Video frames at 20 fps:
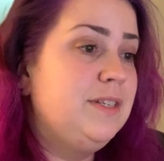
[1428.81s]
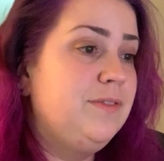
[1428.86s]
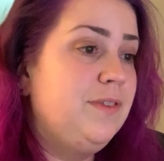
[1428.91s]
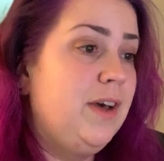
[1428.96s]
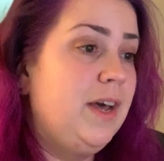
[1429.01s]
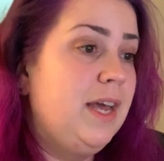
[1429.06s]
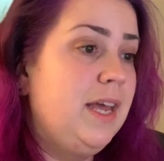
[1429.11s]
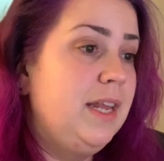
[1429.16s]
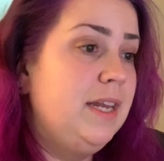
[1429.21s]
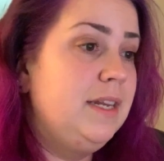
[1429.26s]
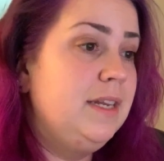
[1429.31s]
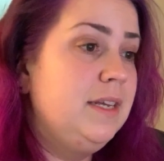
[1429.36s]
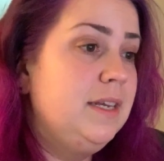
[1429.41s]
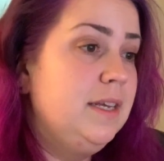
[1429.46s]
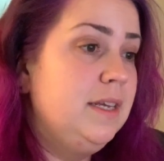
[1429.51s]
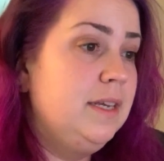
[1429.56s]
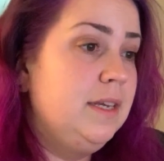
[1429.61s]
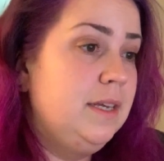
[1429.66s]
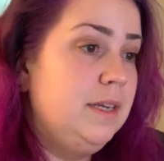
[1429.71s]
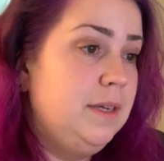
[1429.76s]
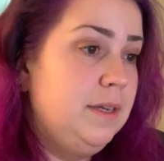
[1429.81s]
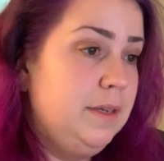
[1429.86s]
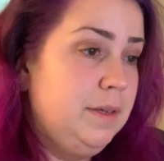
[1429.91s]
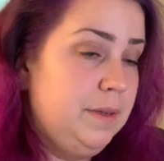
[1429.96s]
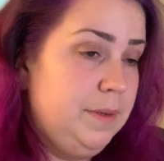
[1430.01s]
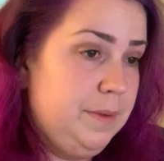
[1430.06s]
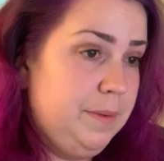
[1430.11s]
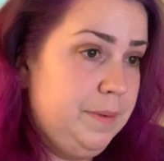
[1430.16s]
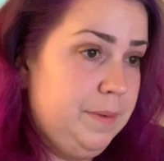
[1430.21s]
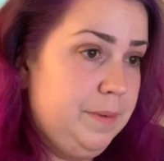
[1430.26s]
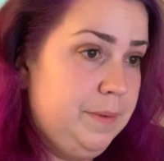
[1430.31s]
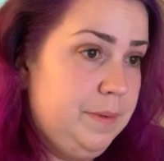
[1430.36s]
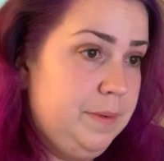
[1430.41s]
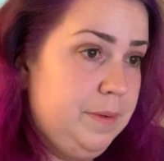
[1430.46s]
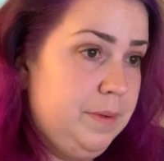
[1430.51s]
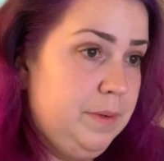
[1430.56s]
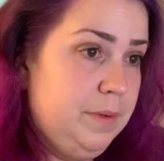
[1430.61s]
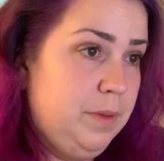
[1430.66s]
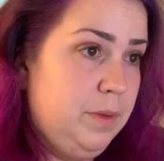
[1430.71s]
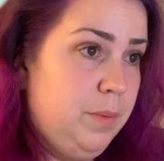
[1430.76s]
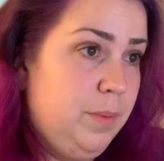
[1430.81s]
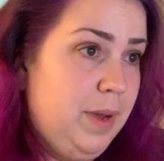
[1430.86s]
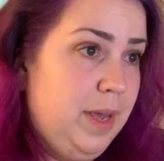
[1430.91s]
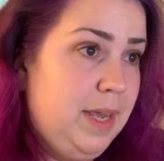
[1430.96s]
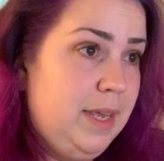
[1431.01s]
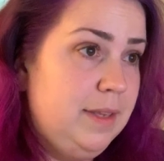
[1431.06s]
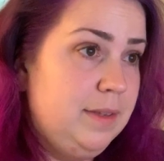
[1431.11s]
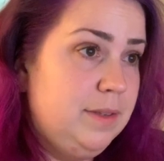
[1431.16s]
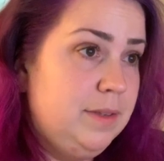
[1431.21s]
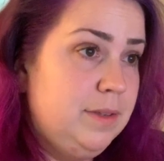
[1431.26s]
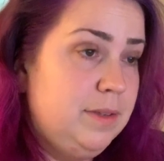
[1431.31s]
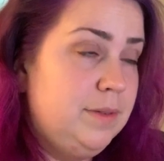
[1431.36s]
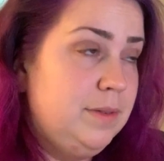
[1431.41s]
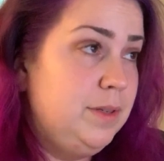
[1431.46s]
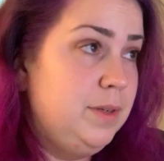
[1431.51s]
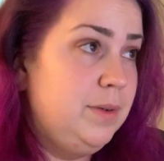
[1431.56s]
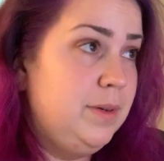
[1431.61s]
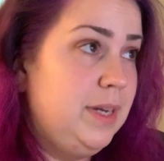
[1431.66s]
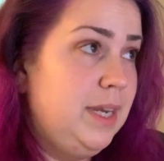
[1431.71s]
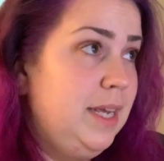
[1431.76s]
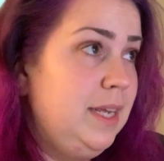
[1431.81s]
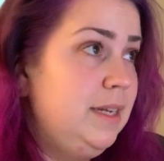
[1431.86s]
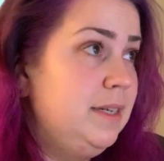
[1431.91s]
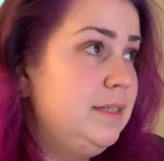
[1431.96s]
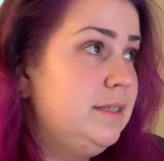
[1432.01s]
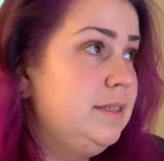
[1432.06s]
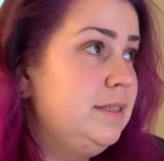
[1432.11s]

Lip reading: fine the way he's doing it.